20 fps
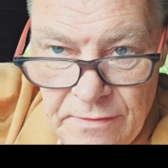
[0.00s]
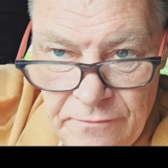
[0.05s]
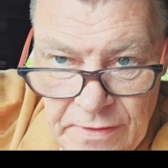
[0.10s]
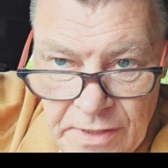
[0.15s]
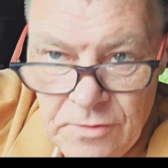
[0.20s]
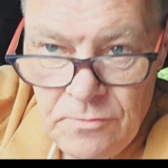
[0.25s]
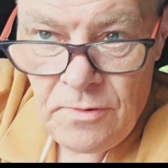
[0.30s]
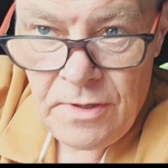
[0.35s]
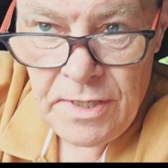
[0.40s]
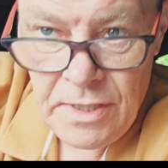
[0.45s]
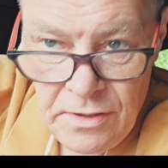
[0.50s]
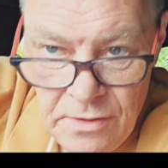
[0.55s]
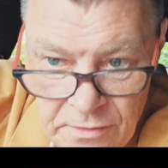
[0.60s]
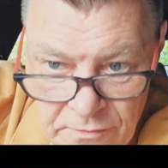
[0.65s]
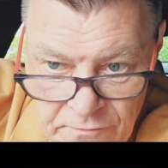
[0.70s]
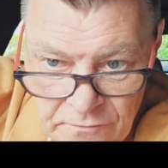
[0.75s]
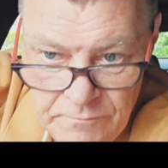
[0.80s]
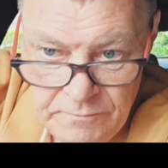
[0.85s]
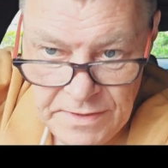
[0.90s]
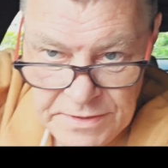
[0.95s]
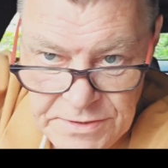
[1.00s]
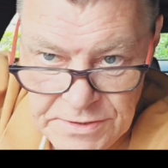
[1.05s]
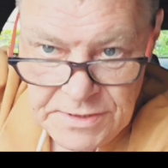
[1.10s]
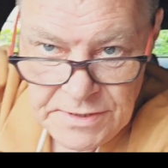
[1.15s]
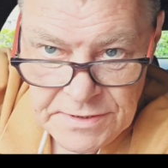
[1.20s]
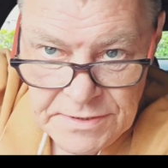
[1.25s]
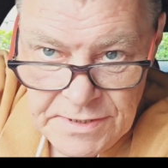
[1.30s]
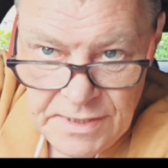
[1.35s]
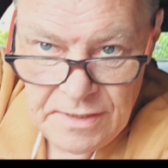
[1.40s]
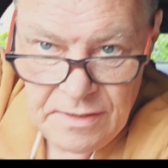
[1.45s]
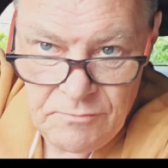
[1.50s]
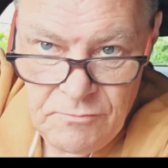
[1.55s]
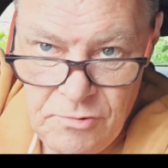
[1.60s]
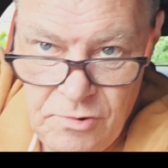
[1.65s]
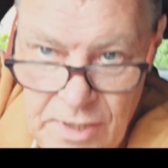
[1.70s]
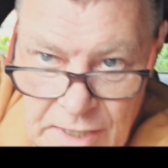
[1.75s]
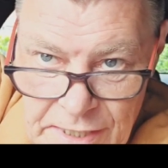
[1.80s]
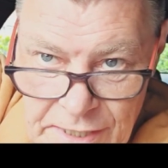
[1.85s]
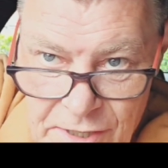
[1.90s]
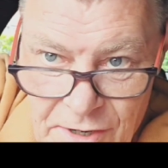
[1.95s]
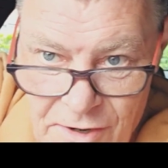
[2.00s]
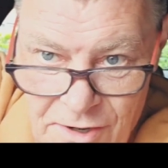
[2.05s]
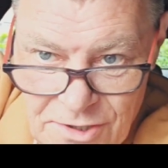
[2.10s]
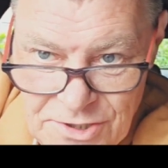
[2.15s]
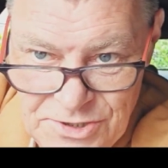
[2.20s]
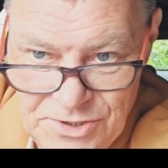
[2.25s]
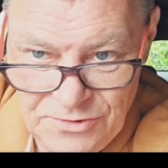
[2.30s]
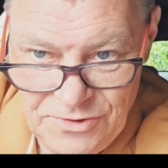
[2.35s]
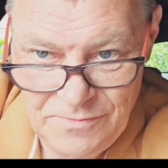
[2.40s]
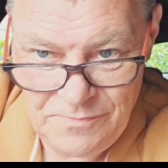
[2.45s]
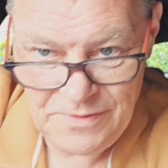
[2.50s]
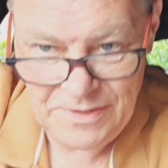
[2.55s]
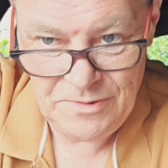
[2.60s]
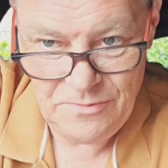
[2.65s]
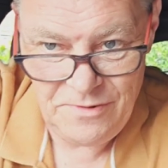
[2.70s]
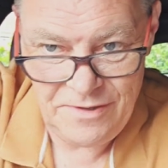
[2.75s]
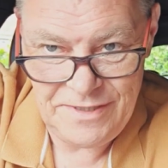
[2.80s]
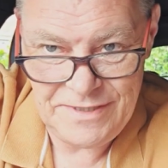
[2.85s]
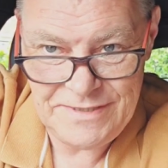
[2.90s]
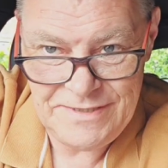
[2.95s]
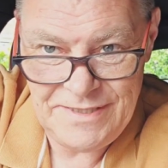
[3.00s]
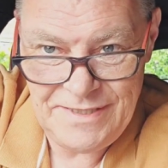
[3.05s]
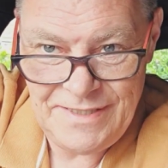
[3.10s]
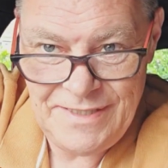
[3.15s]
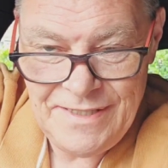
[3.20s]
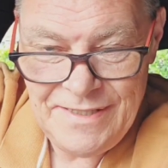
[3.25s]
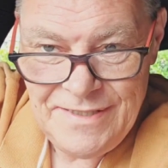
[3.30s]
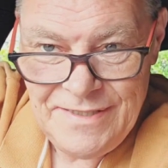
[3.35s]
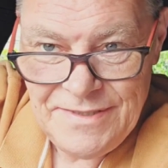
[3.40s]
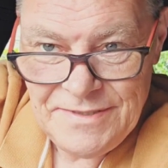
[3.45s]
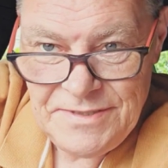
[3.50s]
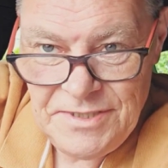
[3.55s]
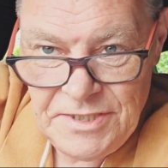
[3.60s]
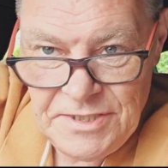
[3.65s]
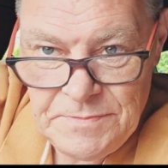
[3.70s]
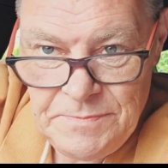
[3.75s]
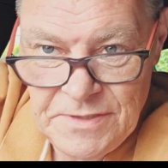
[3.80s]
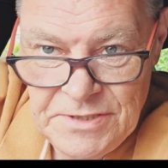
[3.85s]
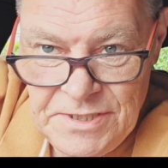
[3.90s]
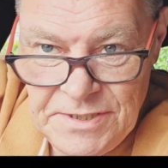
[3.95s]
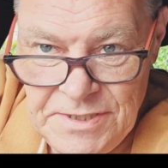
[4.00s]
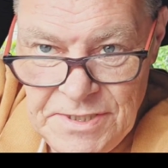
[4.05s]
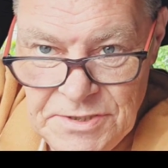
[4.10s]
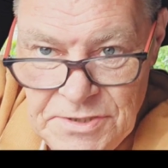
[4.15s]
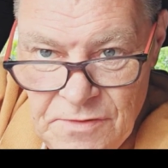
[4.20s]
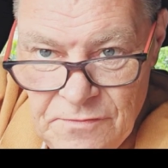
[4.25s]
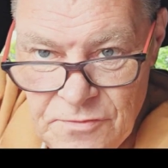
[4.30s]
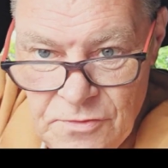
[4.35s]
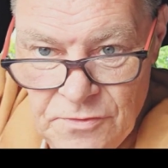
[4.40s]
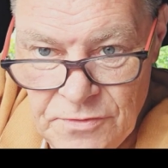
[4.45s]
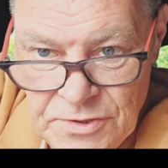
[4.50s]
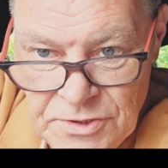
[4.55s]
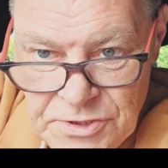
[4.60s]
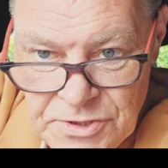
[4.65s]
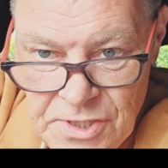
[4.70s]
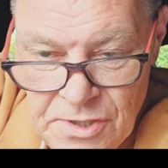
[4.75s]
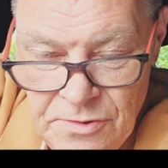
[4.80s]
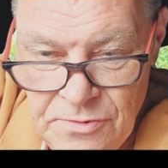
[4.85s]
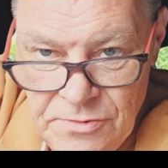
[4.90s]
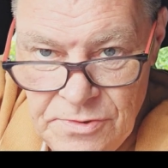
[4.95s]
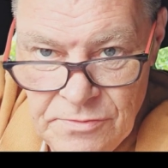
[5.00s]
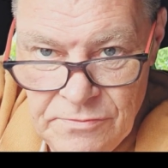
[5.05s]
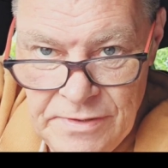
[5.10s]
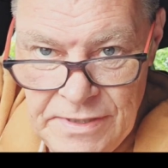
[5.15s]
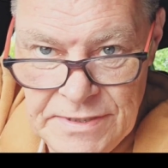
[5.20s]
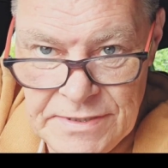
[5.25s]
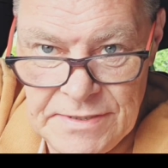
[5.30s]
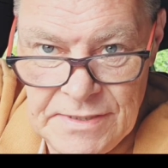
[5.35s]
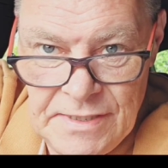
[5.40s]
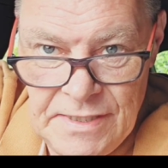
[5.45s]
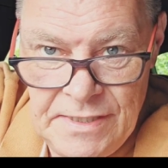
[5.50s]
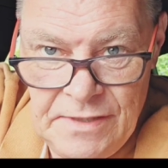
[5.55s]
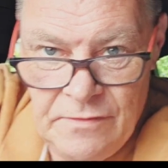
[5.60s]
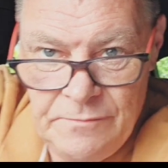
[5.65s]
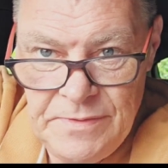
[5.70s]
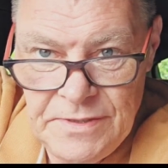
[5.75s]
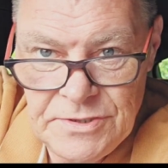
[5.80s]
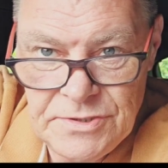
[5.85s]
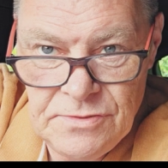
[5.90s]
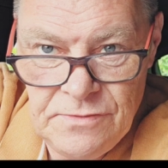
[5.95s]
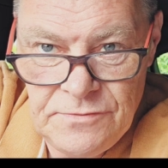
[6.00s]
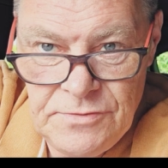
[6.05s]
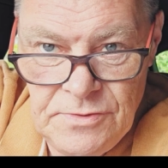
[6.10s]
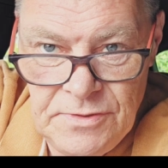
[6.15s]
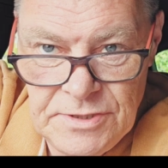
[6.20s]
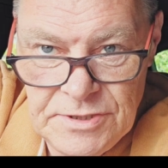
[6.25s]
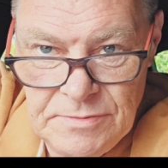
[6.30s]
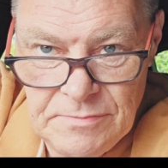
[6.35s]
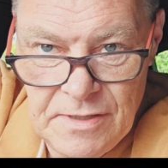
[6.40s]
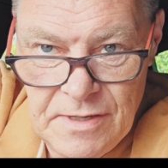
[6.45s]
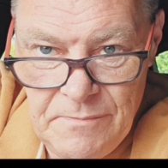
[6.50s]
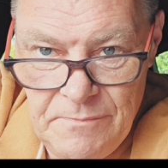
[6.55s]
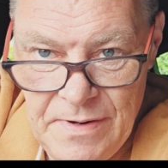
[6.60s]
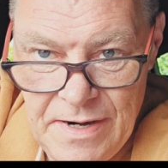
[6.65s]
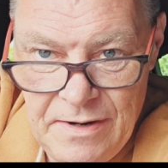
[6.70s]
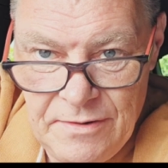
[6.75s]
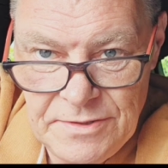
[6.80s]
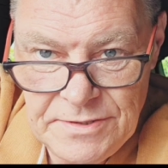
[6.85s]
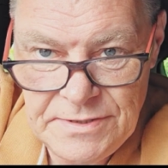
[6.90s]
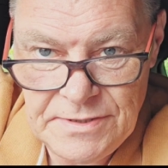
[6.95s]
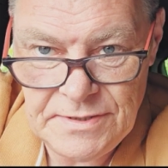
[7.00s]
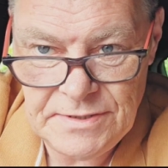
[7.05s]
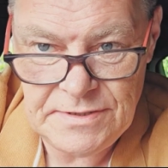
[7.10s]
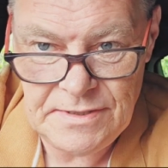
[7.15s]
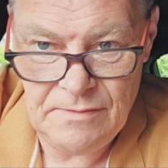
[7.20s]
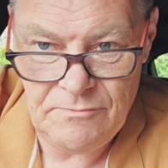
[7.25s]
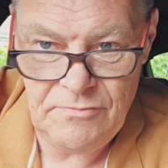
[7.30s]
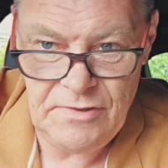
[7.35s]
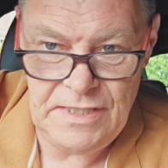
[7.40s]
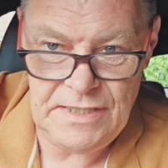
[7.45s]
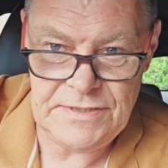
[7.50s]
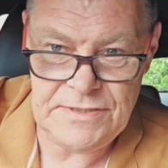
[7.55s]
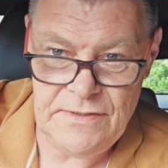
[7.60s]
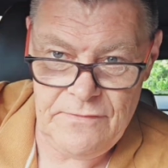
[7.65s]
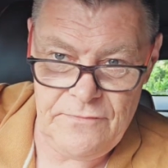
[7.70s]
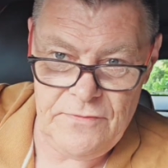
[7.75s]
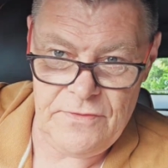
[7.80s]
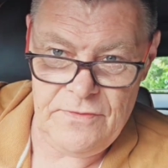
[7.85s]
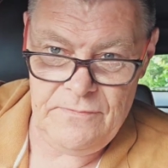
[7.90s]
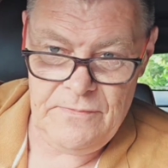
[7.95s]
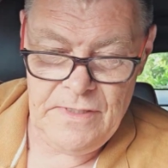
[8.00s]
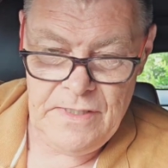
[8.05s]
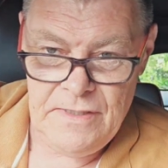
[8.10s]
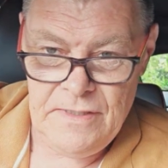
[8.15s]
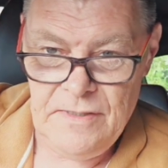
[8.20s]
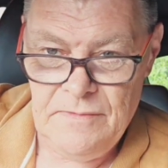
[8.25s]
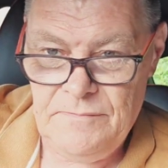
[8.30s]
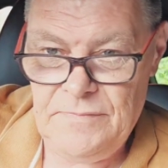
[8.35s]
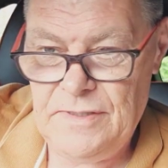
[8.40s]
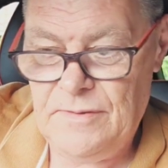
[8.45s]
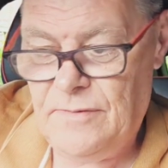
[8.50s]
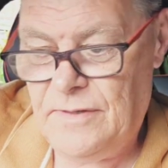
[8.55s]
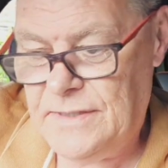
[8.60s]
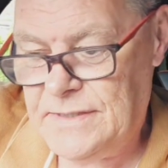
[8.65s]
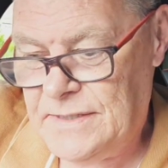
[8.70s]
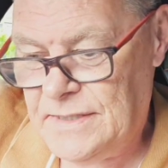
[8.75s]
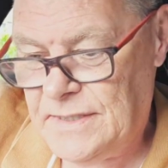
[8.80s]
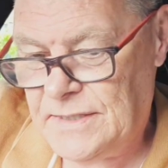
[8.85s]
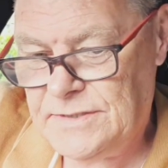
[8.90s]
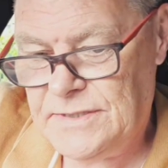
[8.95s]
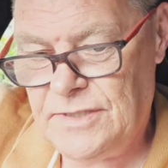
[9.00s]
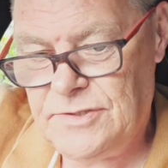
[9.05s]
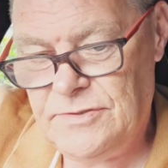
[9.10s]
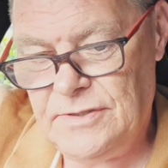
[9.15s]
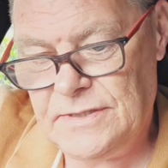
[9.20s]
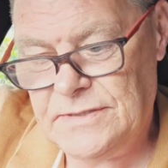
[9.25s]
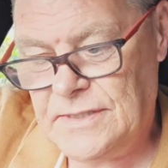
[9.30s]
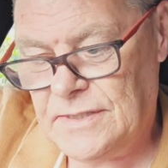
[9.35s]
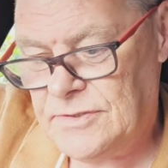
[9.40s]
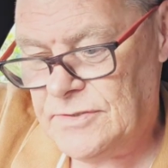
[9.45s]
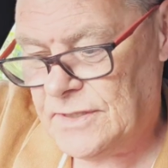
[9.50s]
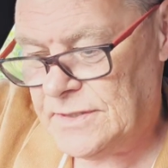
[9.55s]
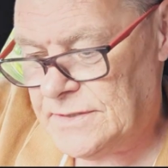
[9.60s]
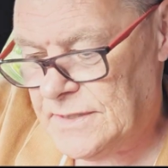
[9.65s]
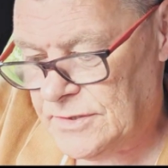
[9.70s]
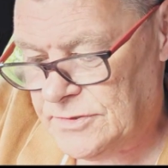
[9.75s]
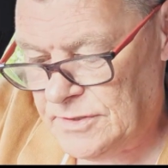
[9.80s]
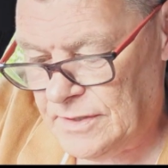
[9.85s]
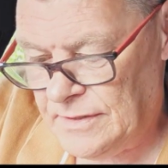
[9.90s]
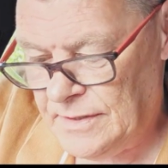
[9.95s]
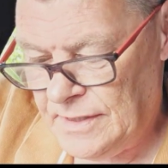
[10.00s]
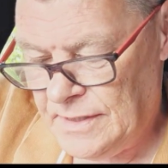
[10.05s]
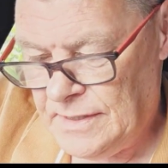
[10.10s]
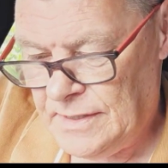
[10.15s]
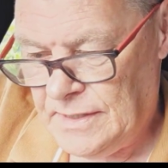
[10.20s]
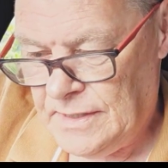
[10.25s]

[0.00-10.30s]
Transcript: Now, I've had quite a lot of messages saying I'm really harsh on the BYD, especially since I've got the Skoda recently. I've been sort of doing some comparisons and I'm really tough on the BYD, etc., etc., etc.